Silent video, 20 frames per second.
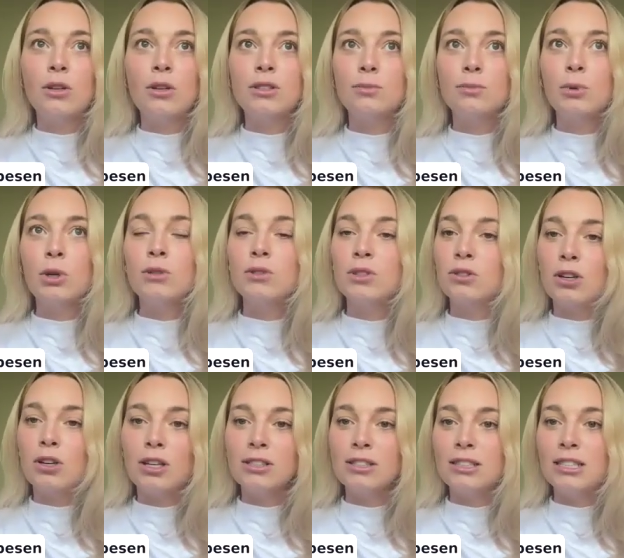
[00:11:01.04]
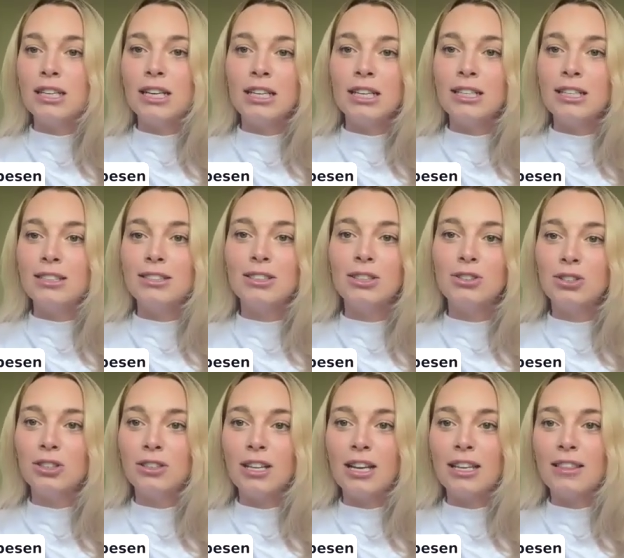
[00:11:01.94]
There's pros and cons to any
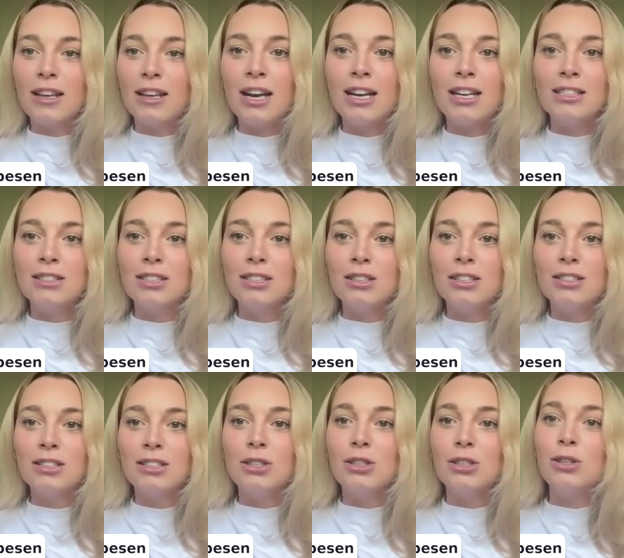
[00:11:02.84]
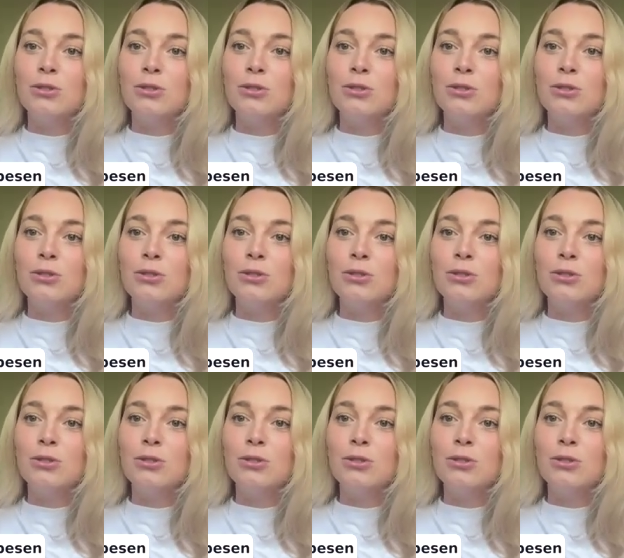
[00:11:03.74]
decision like that. It's